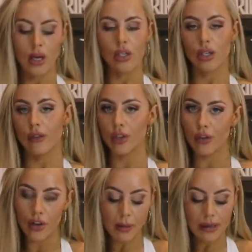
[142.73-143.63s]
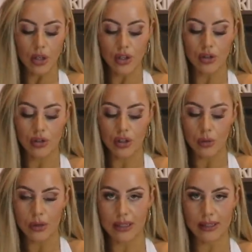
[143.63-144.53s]
So if you do follow my socials, you
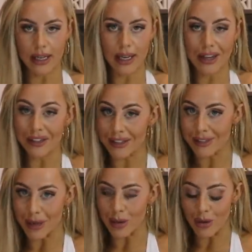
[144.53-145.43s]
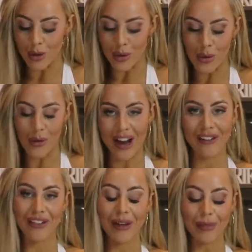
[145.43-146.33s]
would see this meal quite a
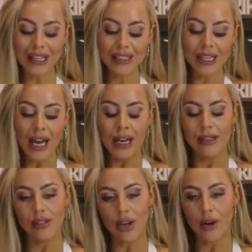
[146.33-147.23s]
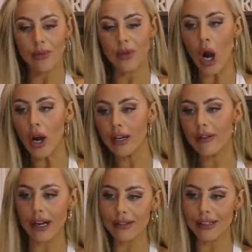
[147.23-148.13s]
fair bit. So the only
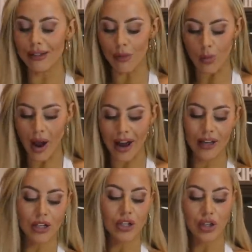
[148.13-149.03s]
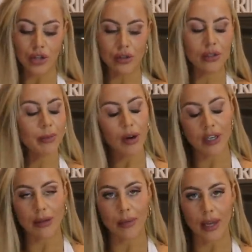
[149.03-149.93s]
reason why I don't choose
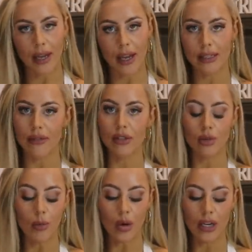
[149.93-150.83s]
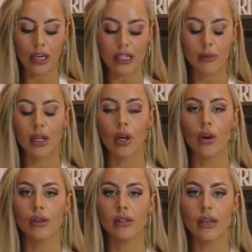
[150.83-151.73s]
protein pancakes every single morning is
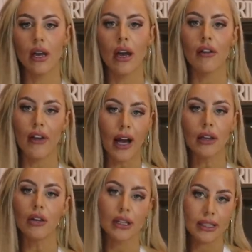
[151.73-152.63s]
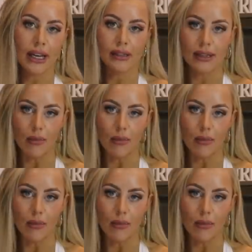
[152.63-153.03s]
because of how long it takes in the